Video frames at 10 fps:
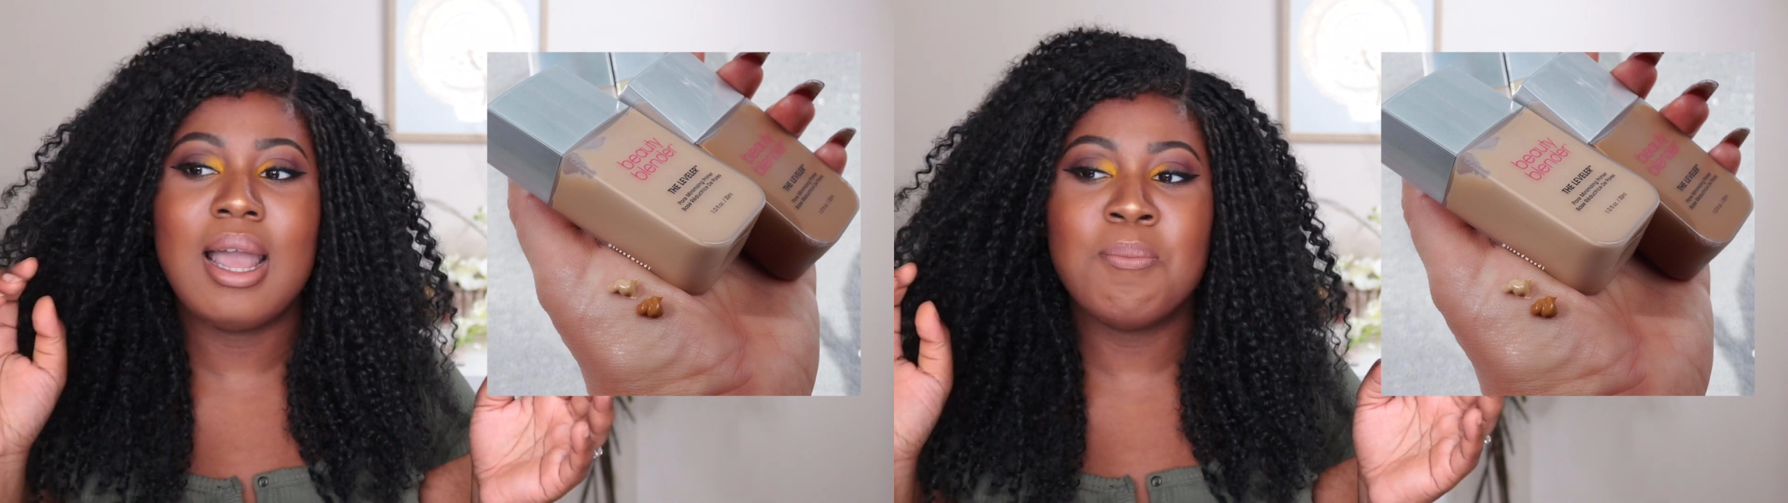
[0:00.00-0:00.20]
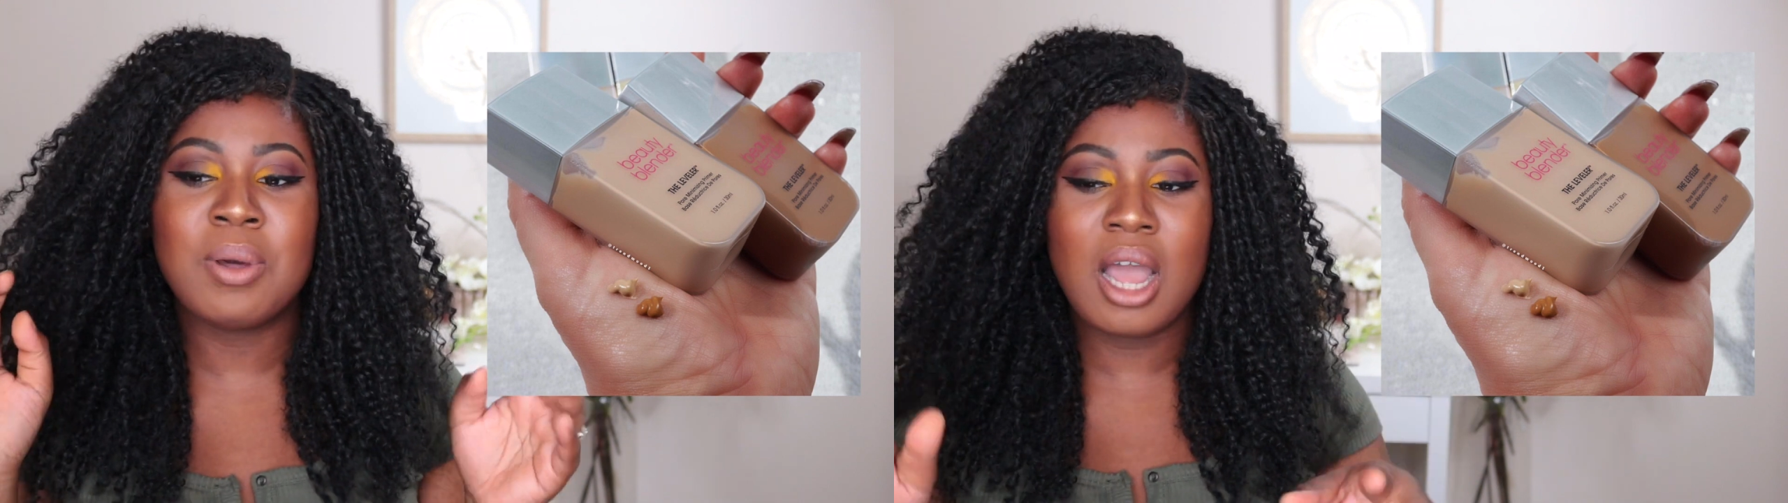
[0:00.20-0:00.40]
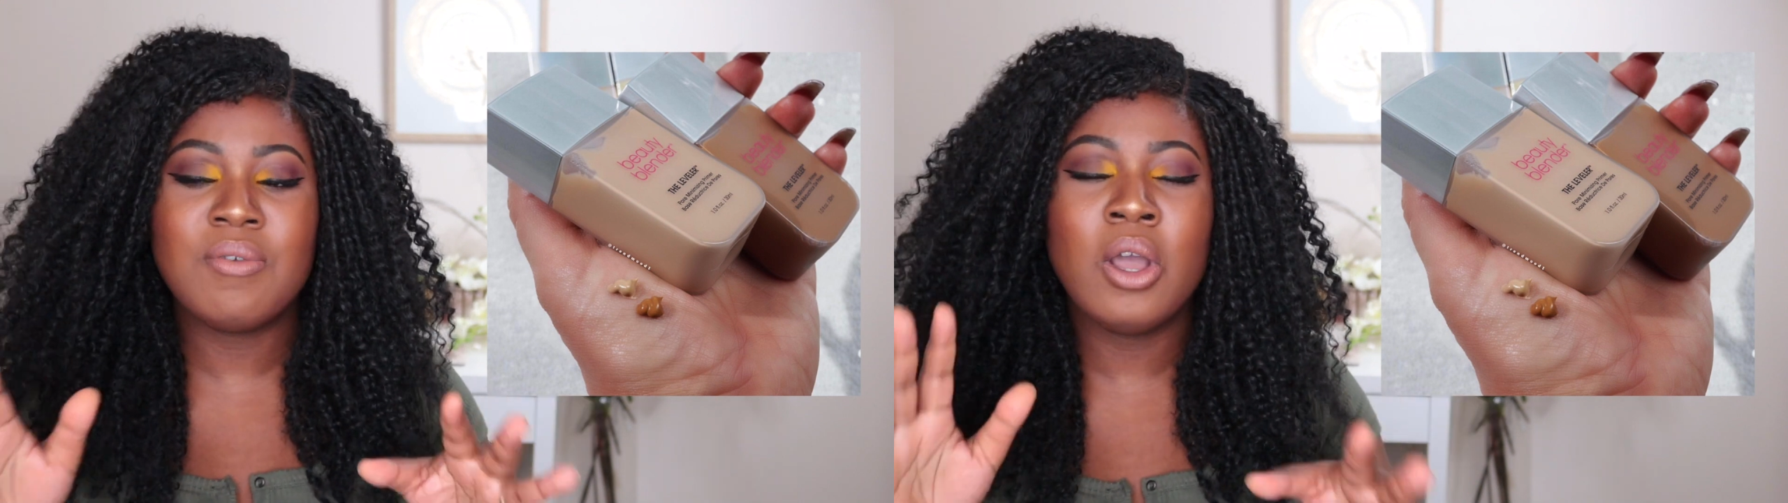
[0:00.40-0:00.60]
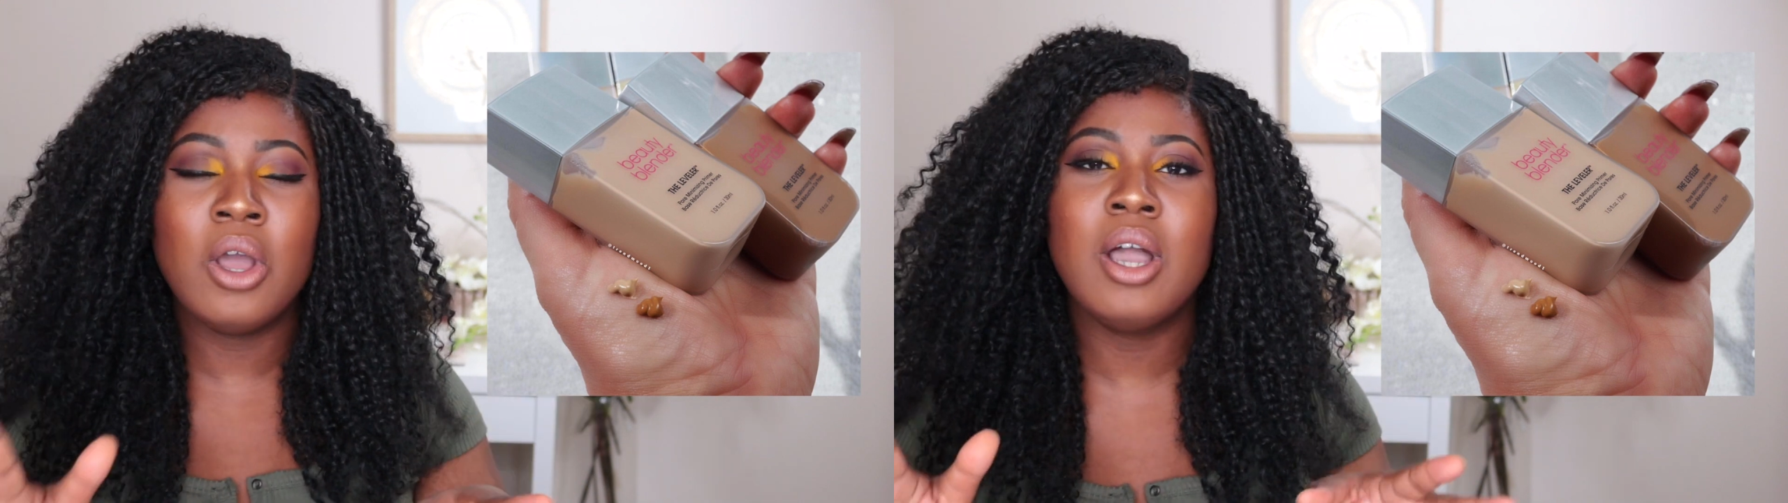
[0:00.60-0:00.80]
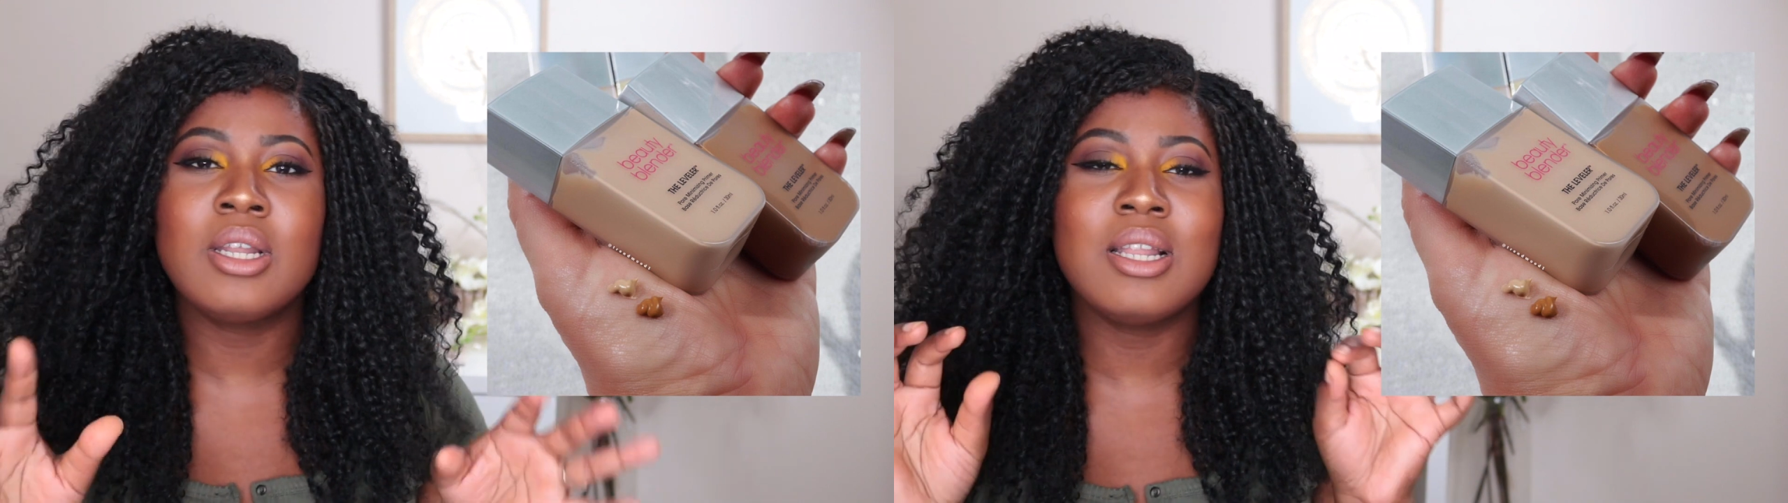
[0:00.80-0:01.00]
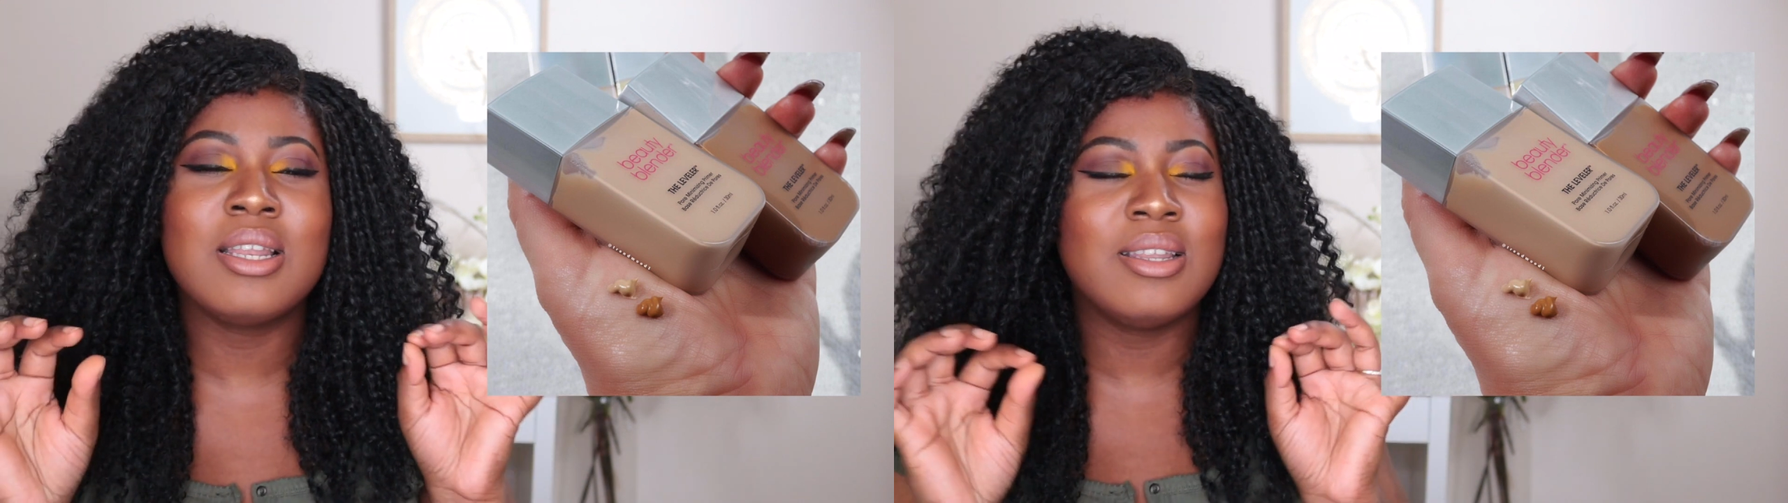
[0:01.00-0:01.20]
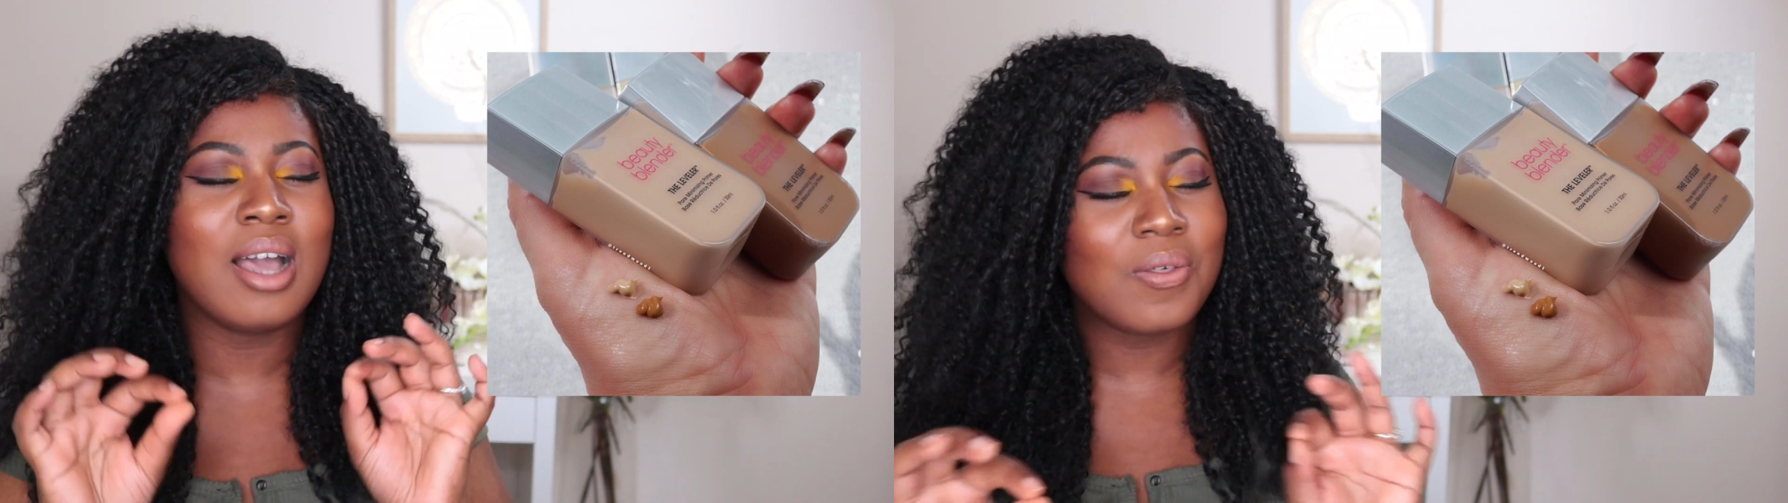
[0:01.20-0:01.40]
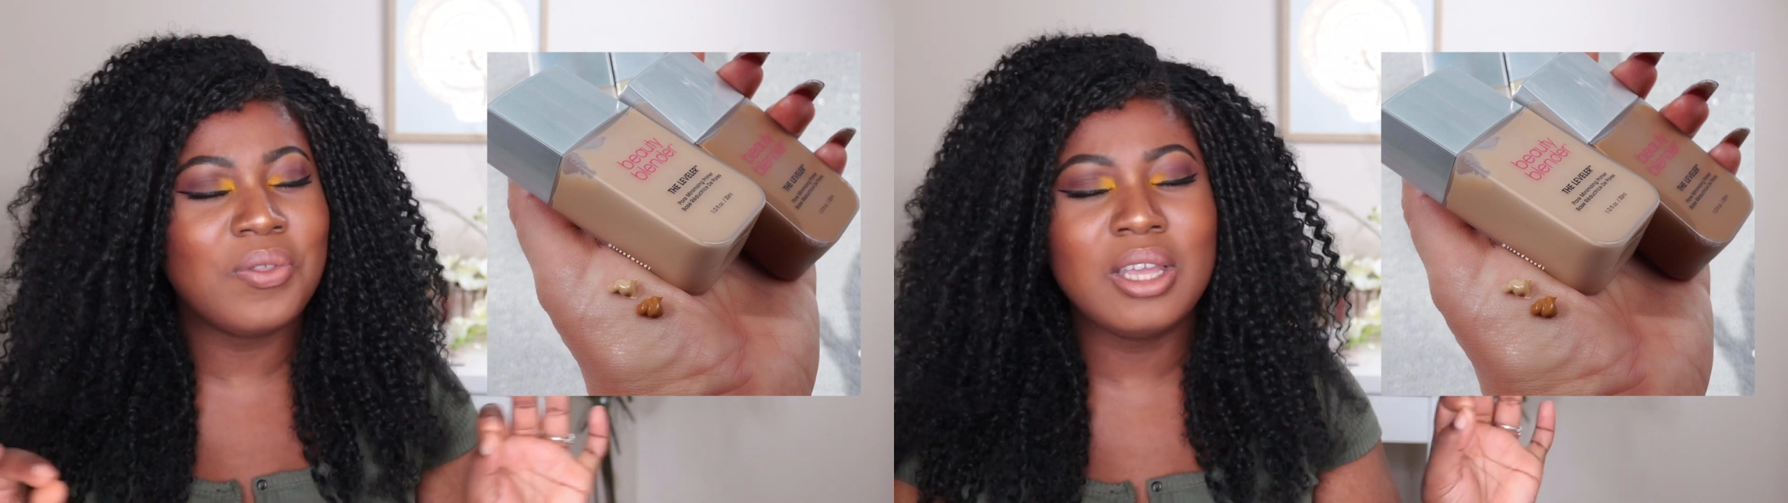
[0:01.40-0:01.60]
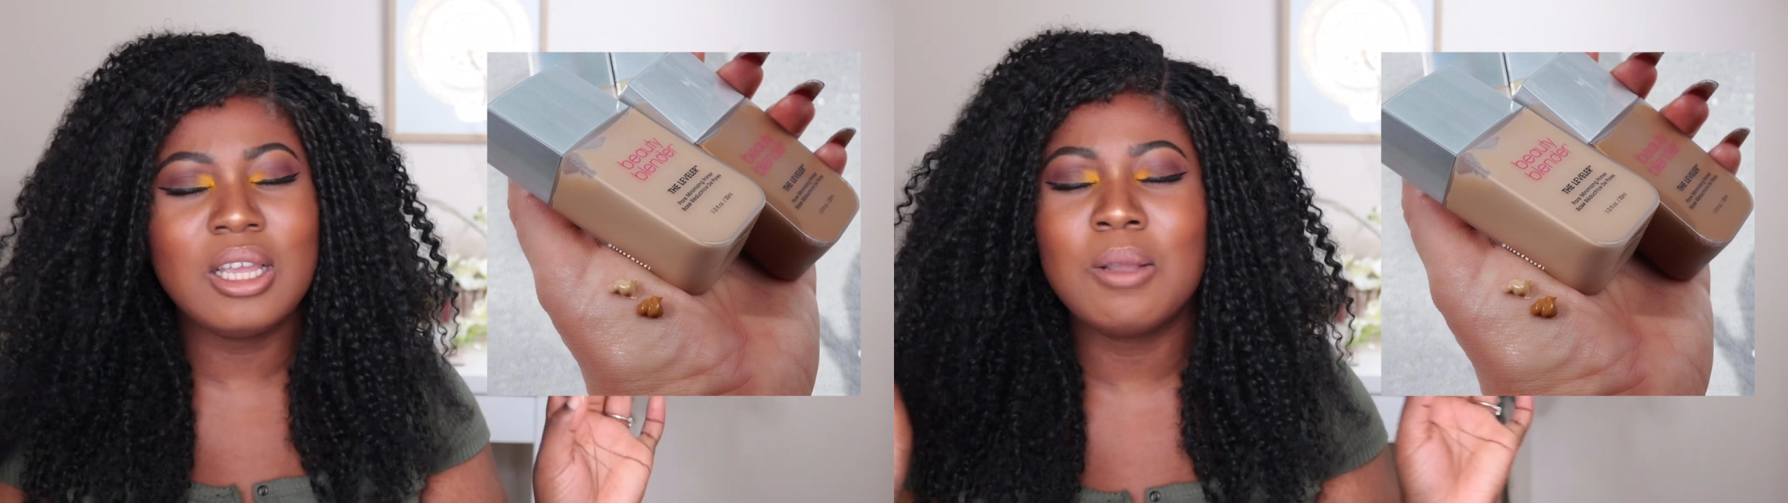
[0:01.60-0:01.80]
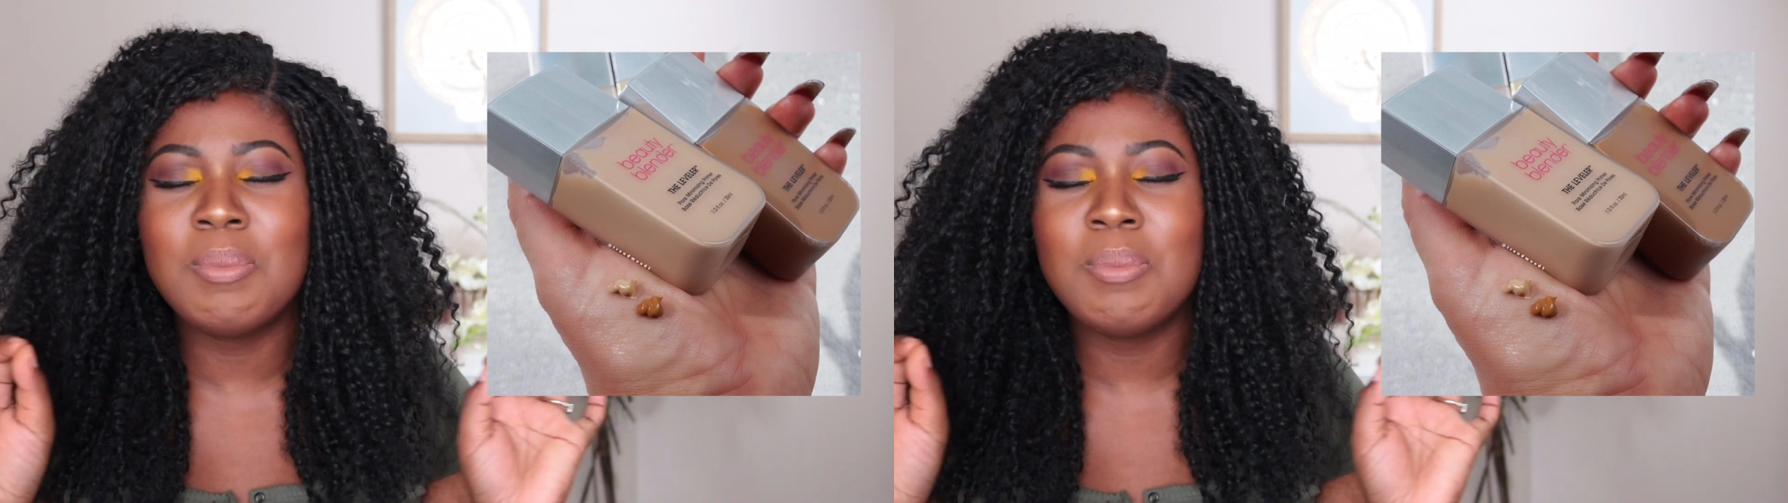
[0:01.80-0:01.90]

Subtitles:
But I've heard nothing